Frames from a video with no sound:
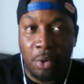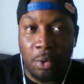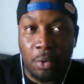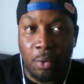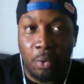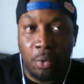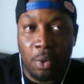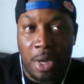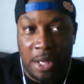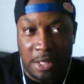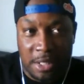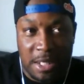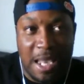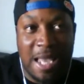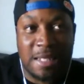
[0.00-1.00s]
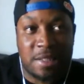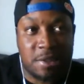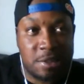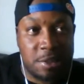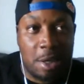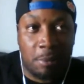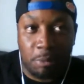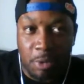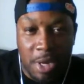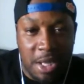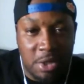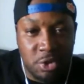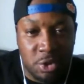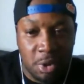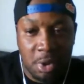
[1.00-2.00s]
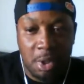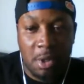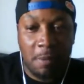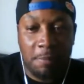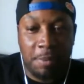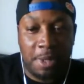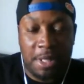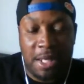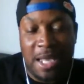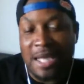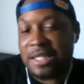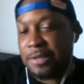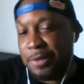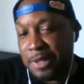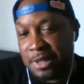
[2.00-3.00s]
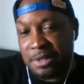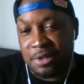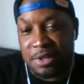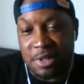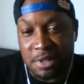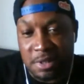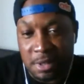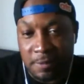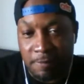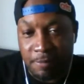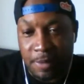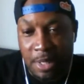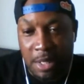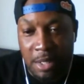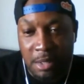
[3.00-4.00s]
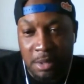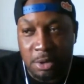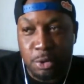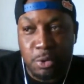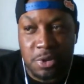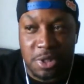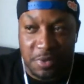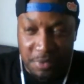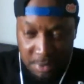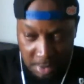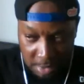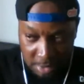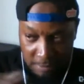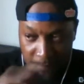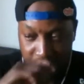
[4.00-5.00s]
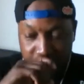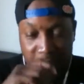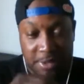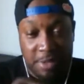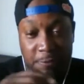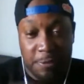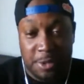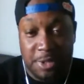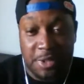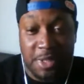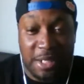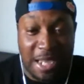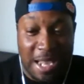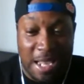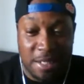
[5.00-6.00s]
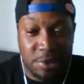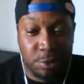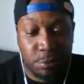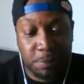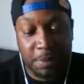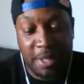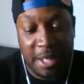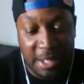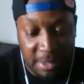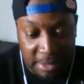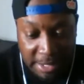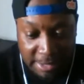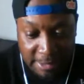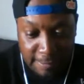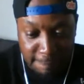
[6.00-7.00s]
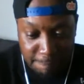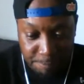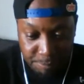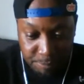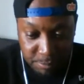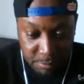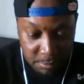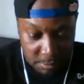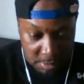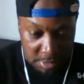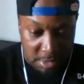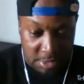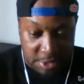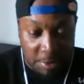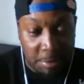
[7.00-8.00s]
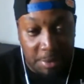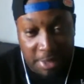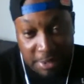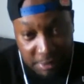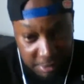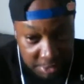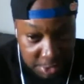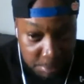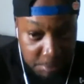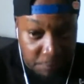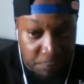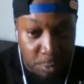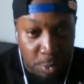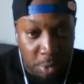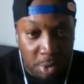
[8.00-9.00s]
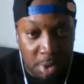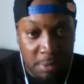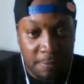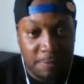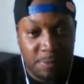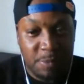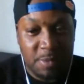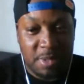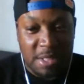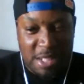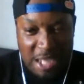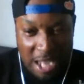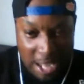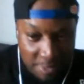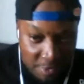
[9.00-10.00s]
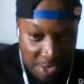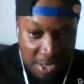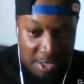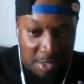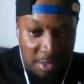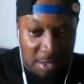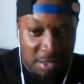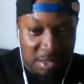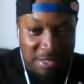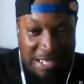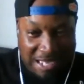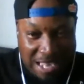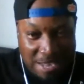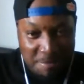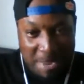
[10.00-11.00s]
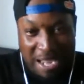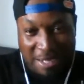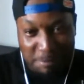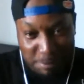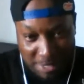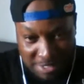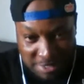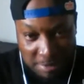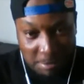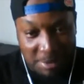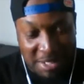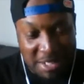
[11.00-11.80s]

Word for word: And he has some range, but it has to be consistent. And you see the difference in the guys who played like Summer League the year before And then they came back and played Summer League.